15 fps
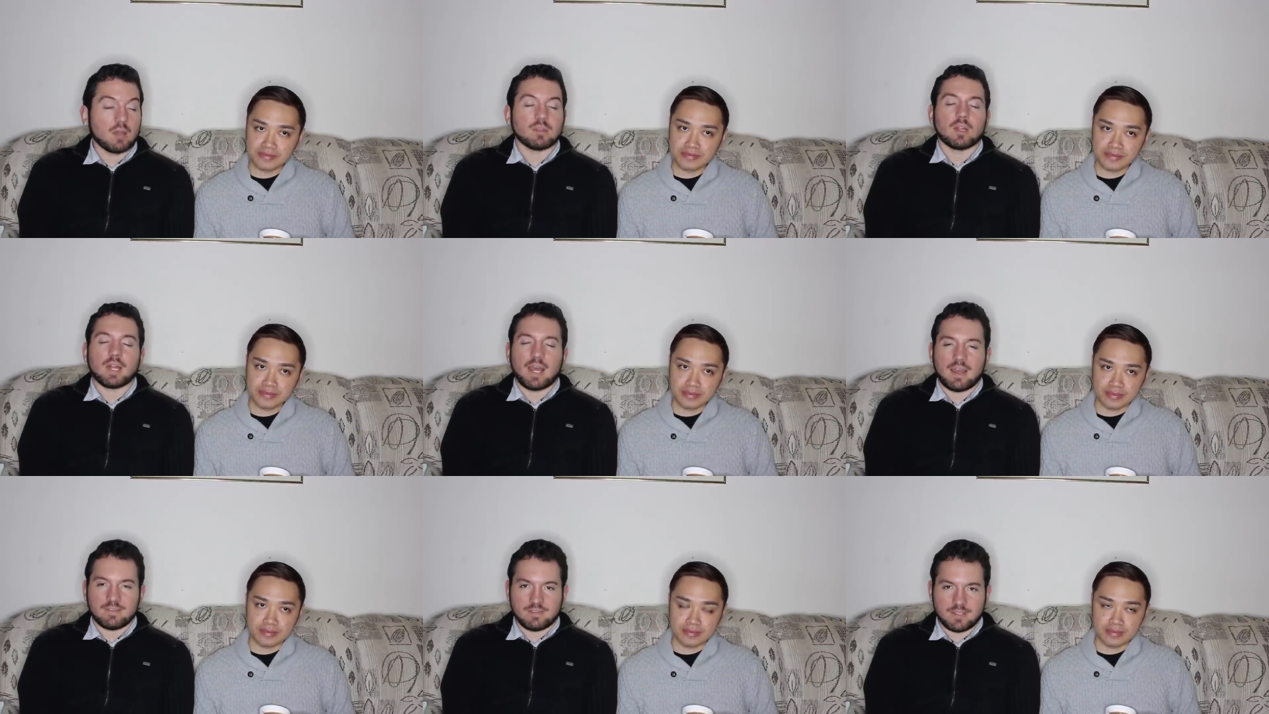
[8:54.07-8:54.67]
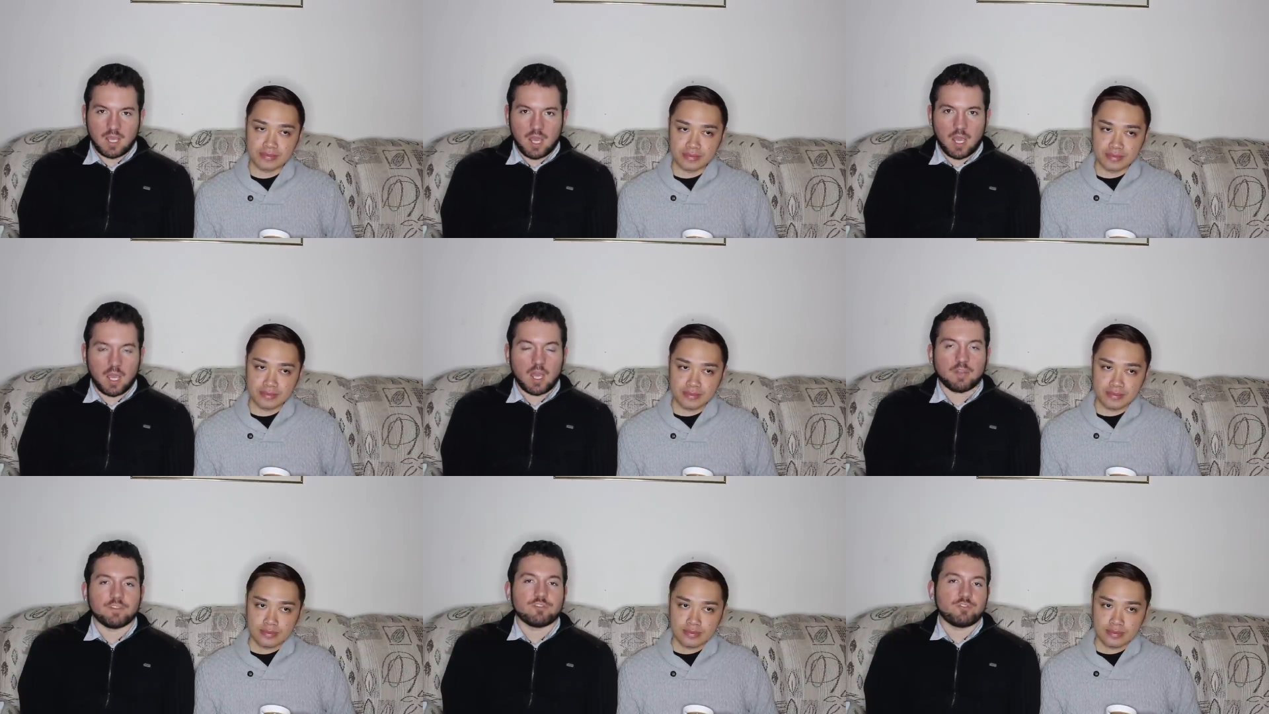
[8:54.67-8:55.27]
Speaker 1: day on the last
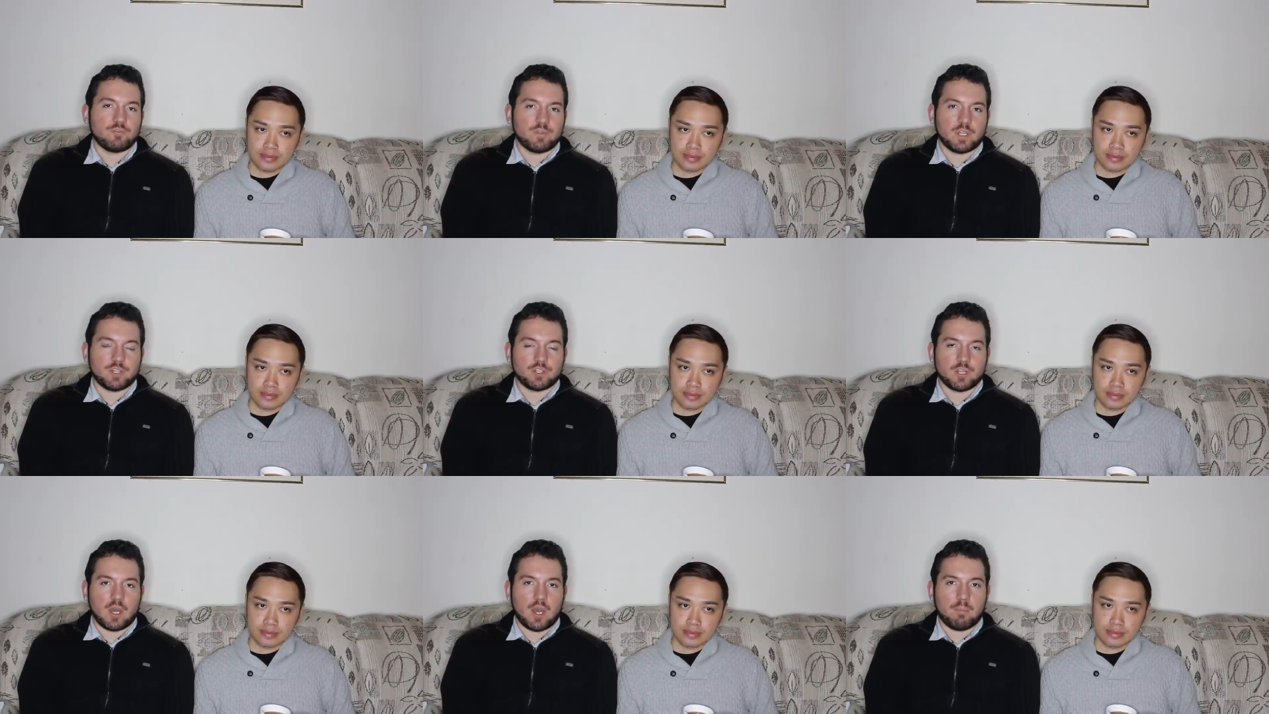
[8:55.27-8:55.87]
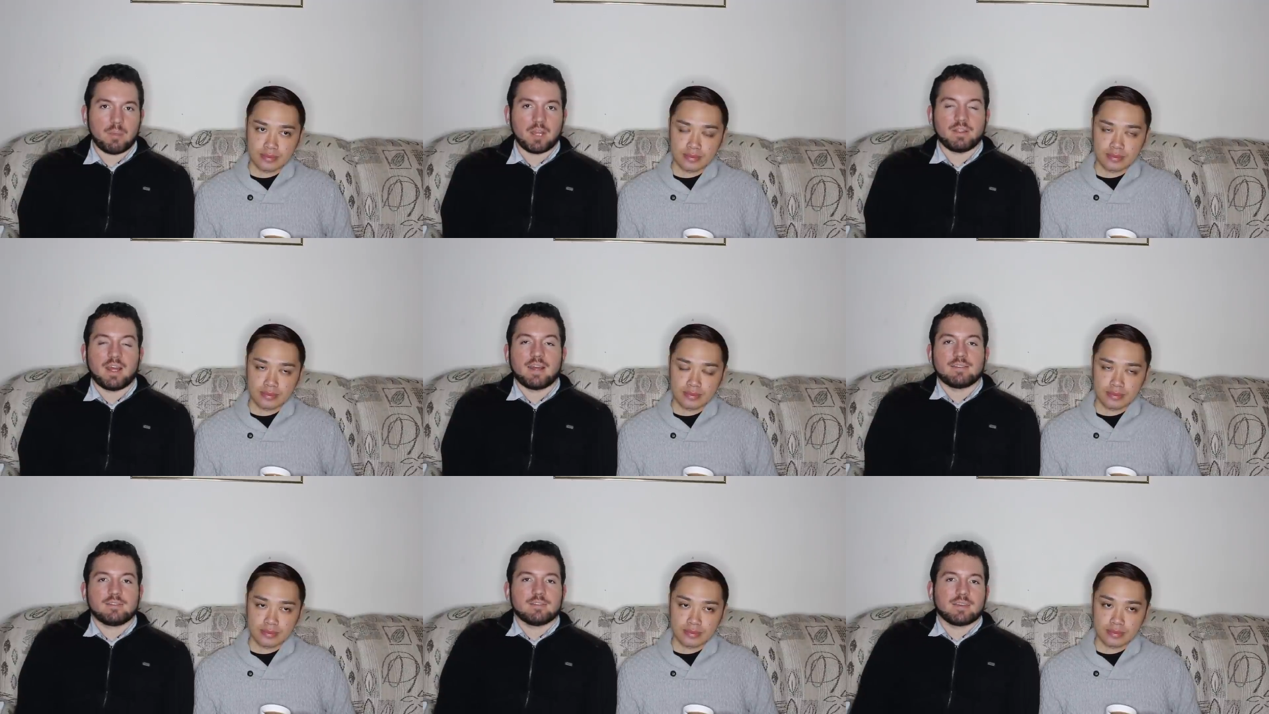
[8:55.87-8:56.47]
day at the souvenir shop,
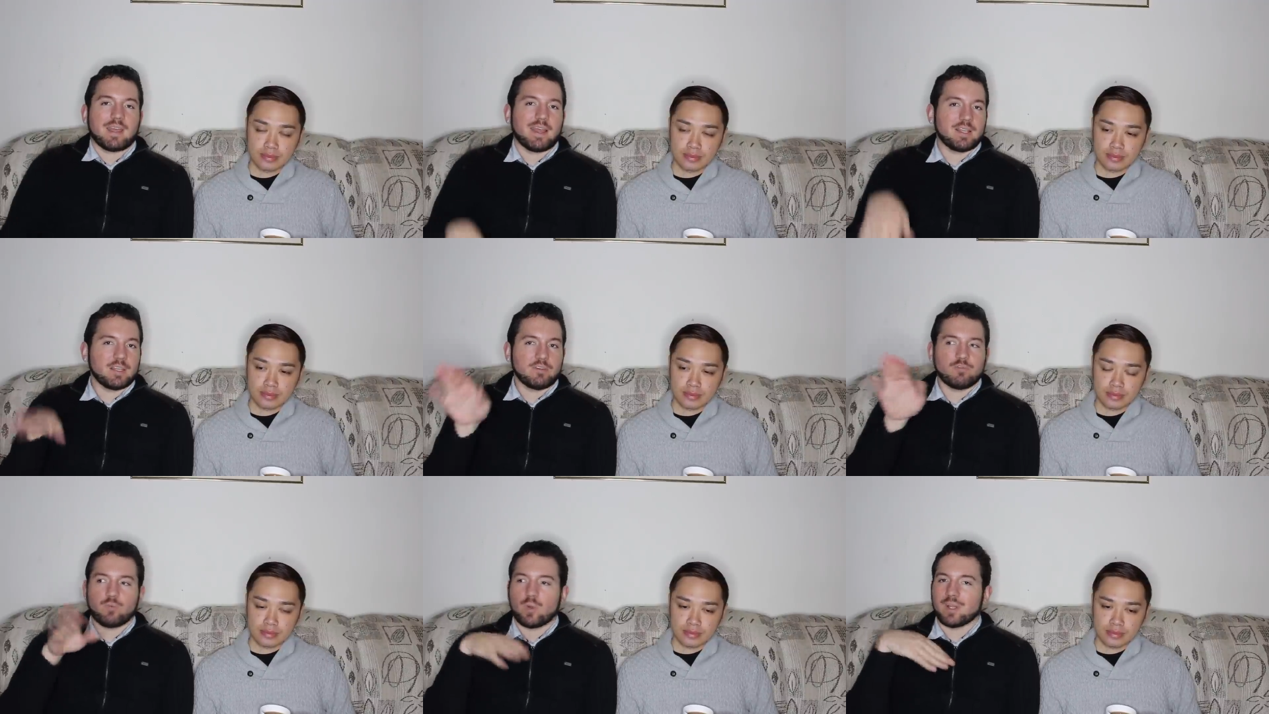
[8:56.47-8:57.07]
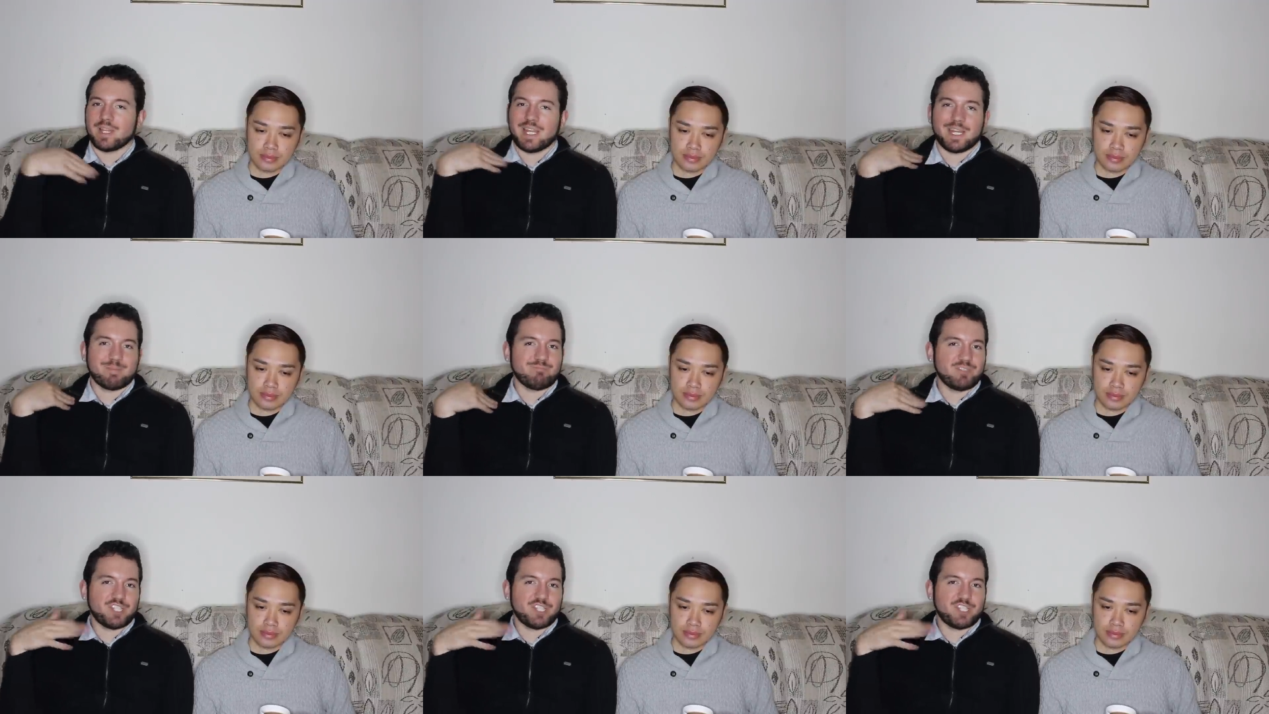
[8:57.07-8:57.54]
and that's kind of where they